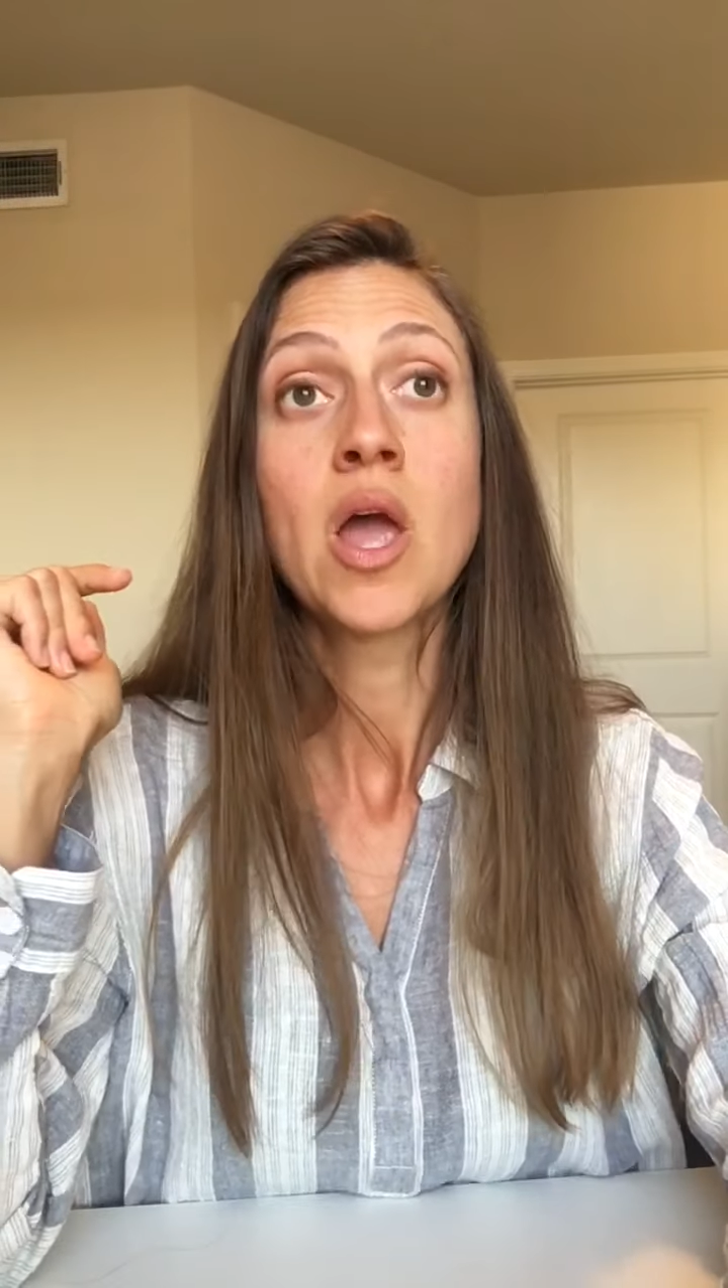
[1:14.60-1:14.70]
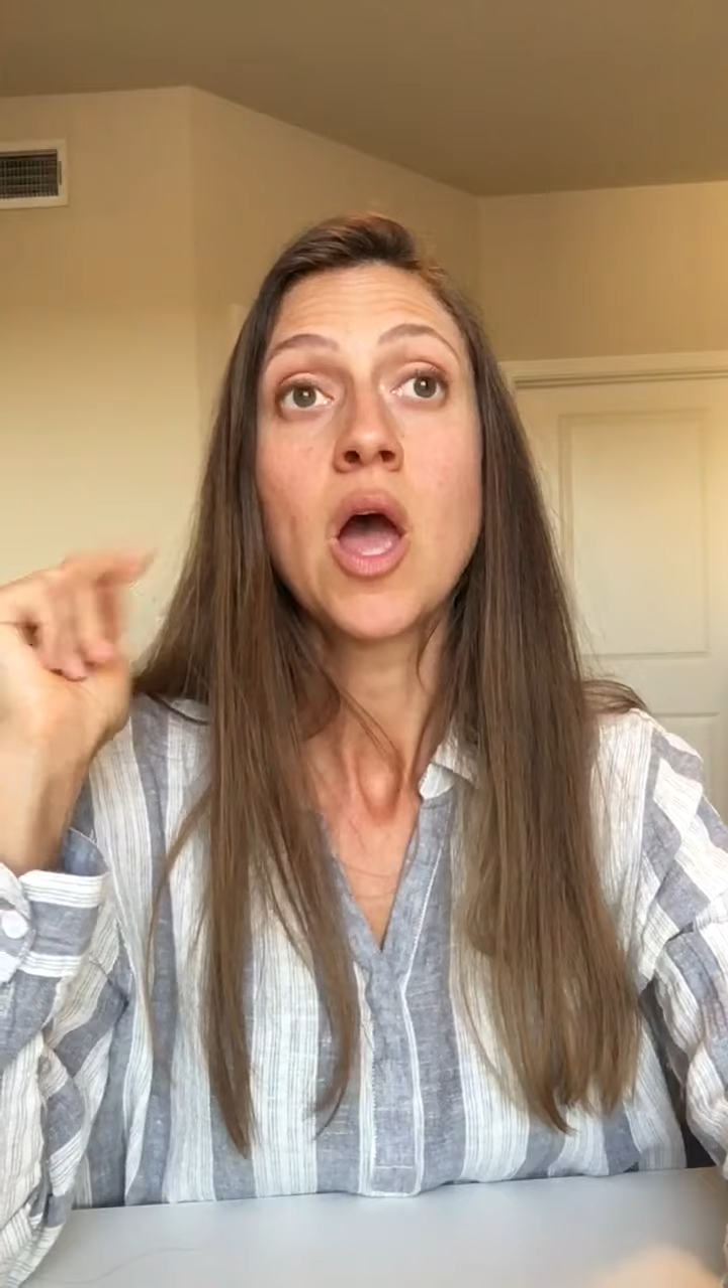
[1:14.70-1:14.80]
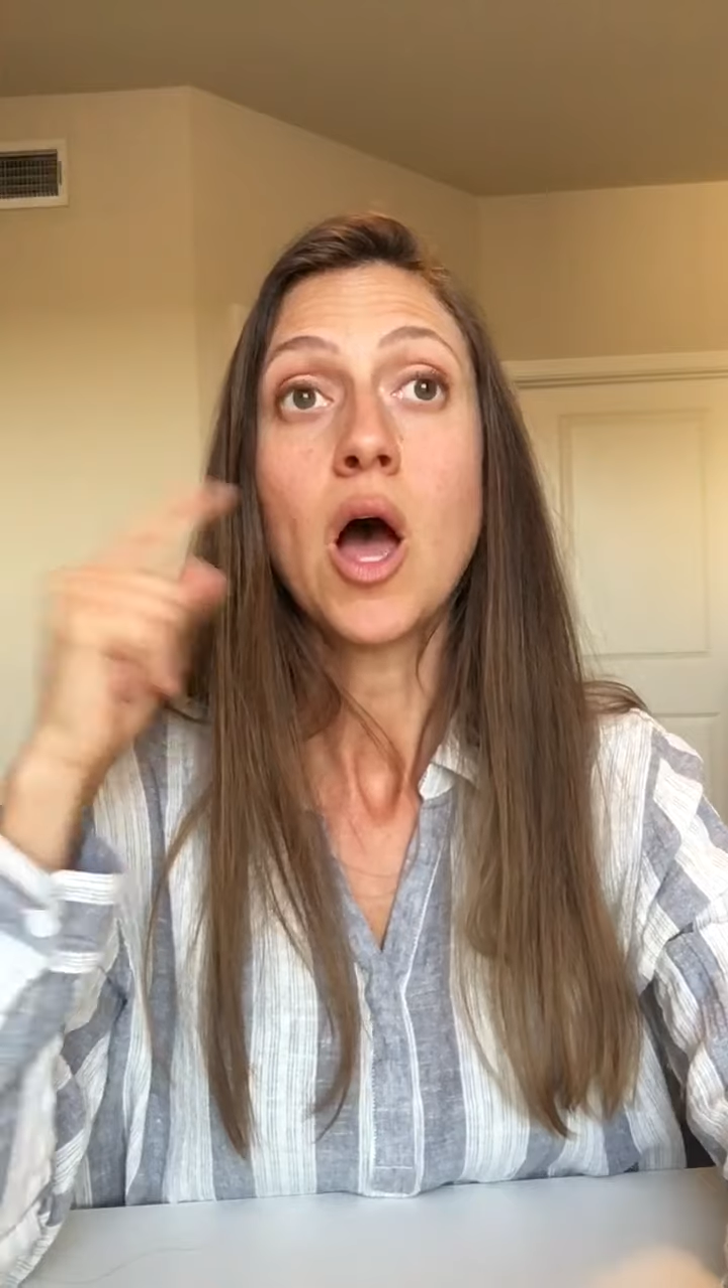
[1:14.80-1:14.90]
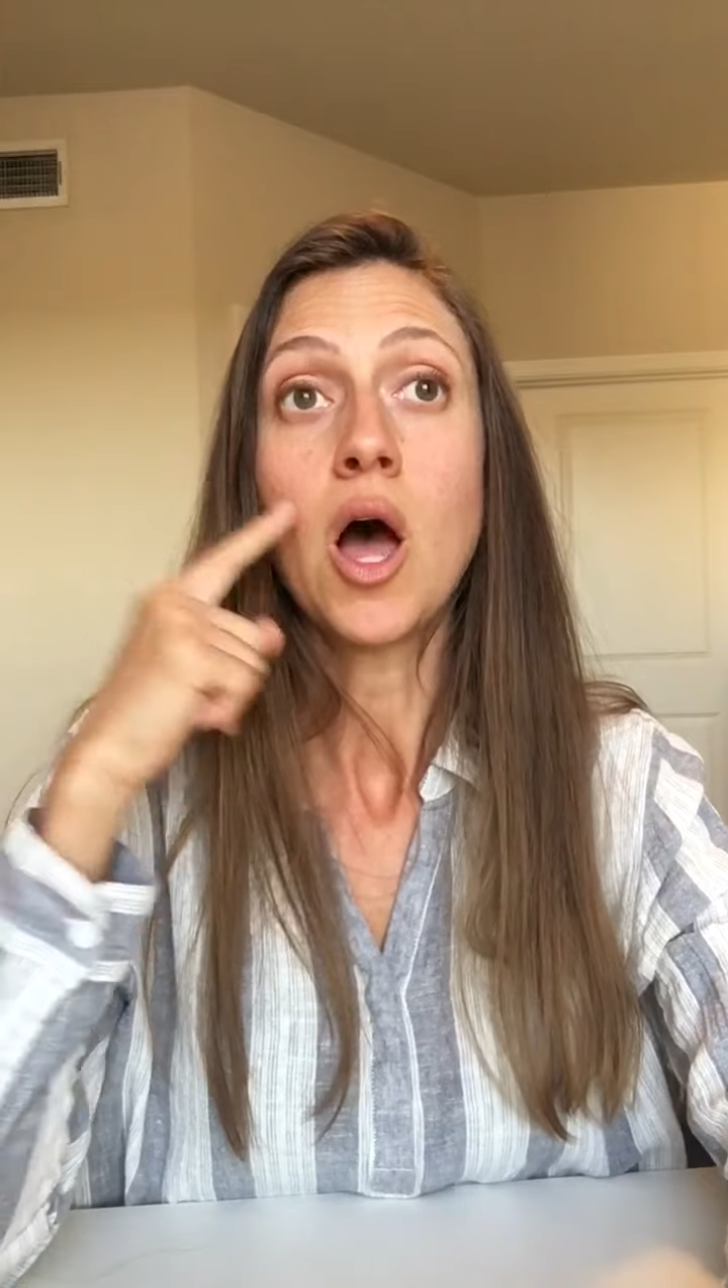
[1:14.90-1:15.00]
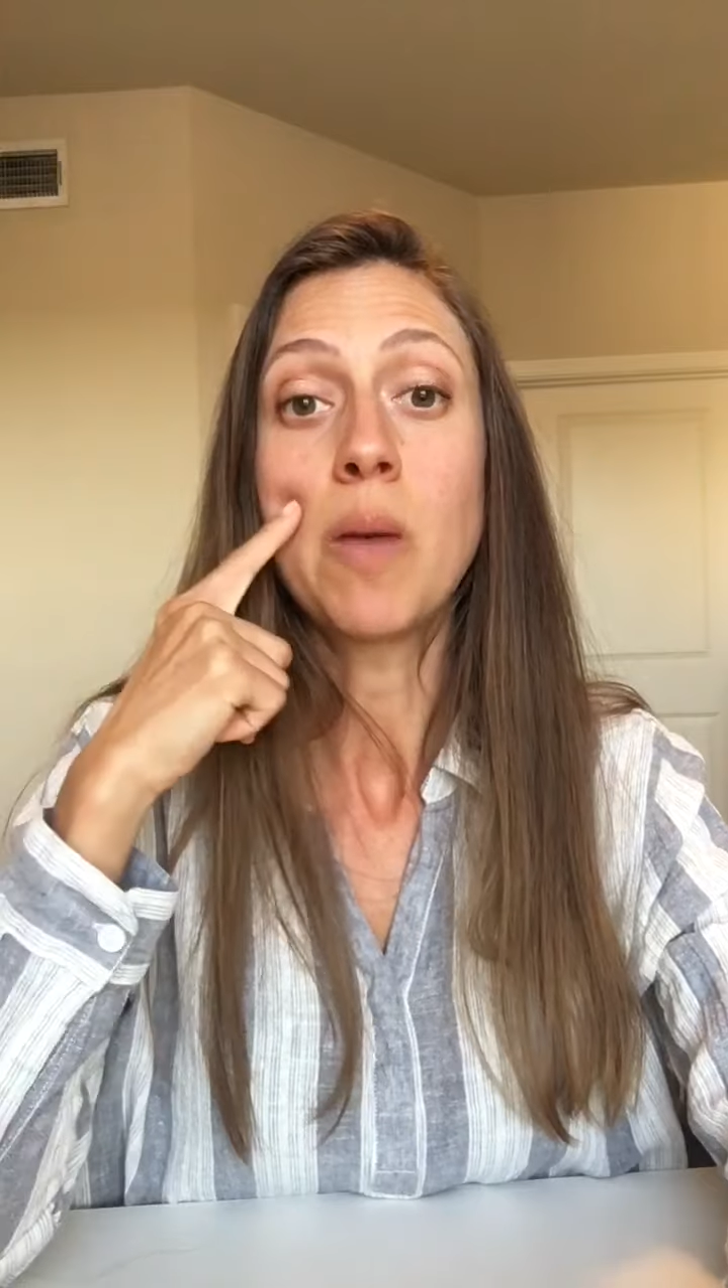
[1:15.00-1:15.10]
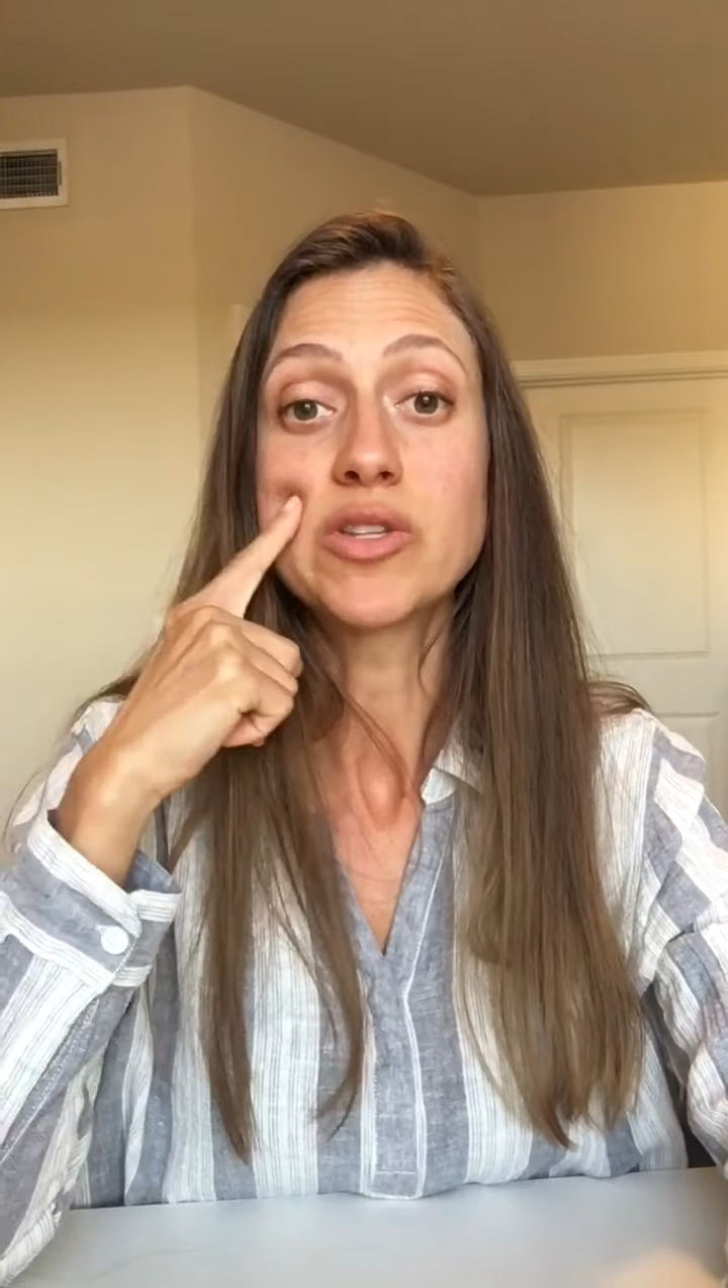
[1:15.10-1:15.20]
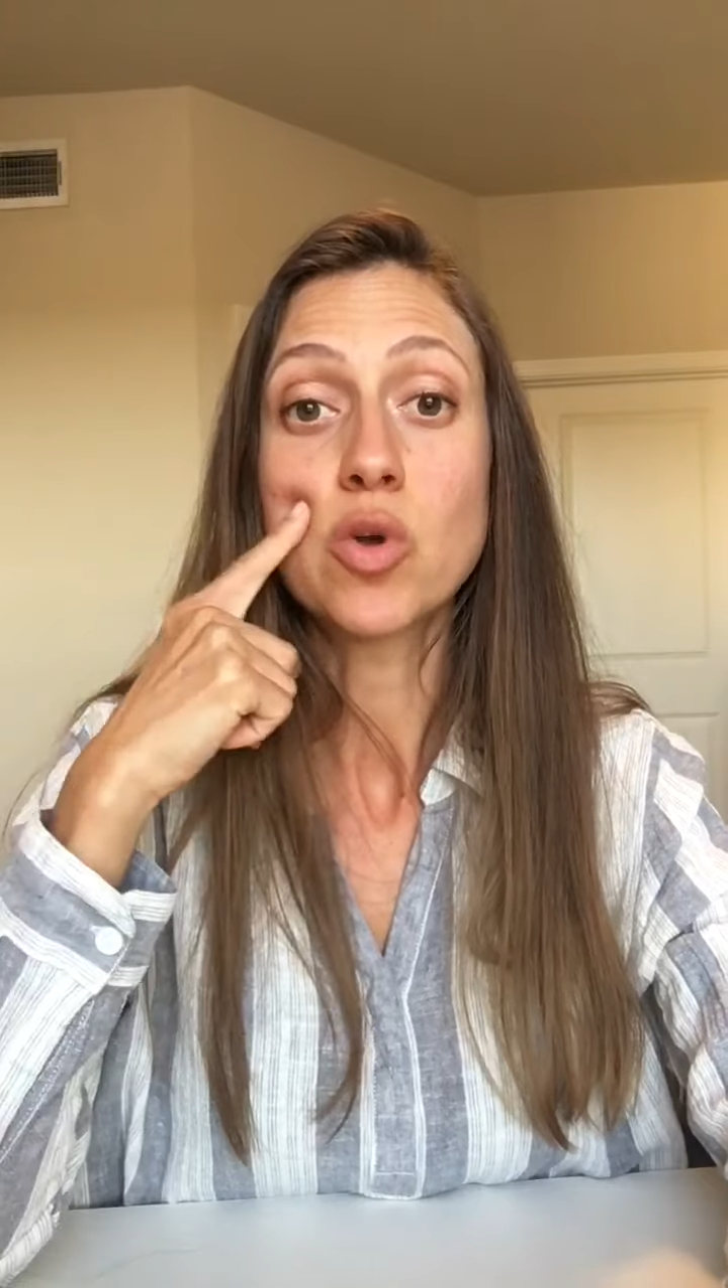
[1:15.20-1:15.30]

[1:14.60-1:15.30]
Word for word: Um, it's